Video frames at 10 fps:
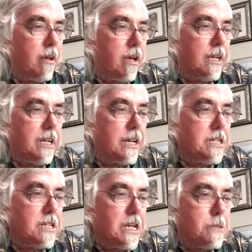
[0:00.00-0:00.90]
At any
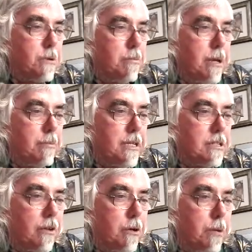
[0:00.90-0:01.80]
stage we may meet
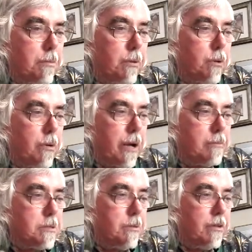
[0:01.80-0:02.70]
other people who
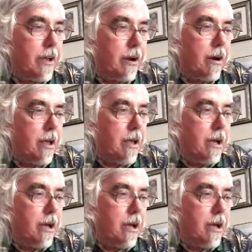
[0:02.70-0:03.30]
happen to be there,